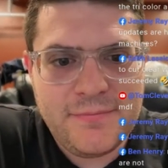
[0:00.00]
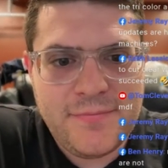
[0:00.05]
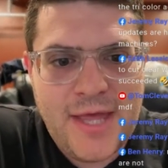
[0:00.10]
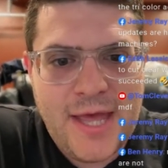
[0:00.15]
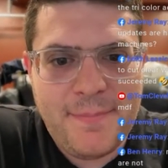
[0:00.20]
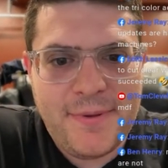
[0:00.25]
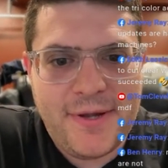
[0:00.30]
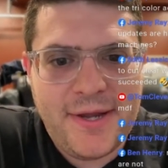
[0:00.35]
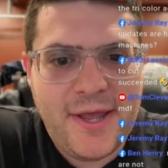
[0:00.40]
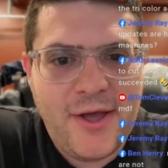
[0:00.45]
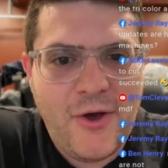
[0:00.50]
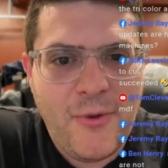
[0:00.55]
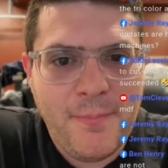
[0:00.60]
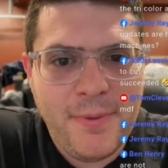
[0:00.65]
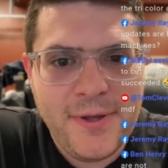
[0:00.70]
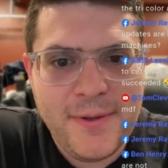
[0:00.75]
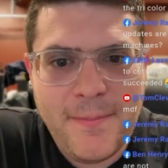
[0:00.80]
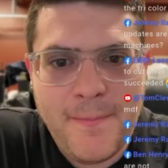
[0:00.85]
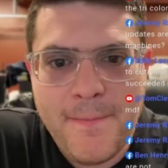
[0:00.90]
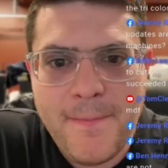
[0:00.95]
Happy to help.
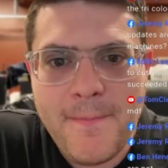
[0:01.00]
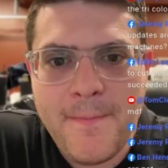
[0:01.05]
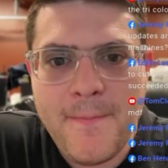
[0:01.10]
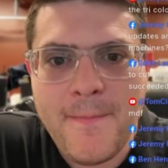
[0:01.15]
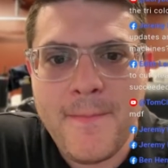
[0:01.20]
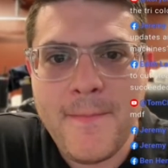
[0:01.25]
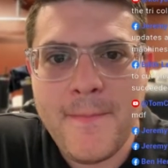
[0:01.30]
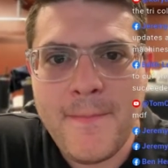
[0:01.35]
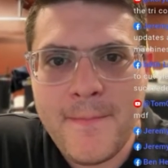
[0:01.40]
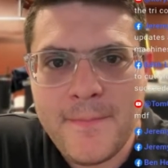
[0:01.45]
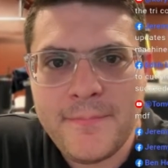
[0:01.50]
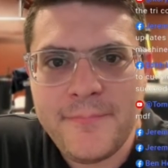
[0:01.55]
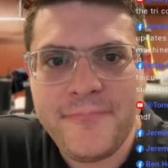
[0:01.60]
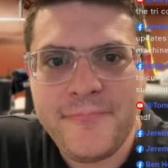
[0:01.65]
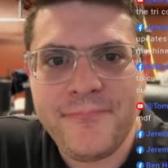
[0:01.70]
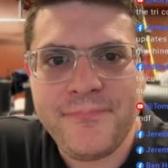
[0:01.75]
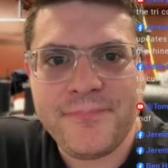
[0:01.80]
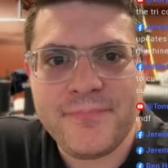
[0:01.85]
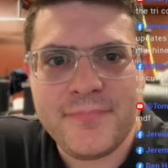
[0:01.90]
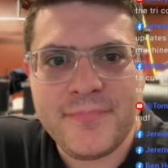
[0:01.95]

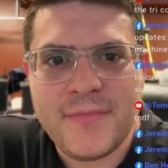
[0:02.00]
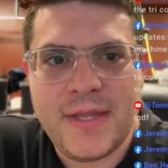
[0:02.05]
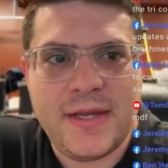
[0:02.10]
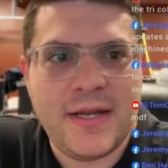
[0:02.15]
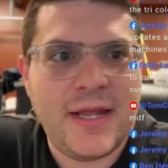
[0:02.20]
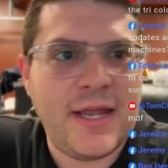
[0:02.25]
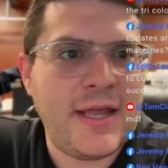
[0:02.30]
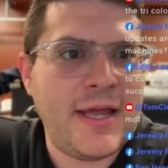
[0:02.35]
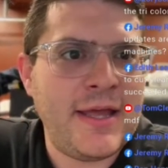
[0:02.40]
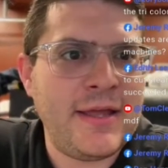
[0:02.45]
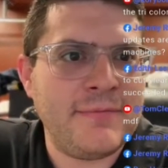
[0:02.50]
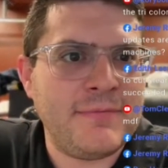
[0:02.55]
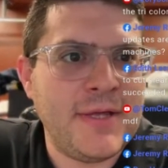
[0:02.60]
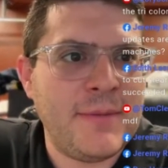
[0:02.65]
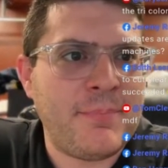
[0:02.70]
And I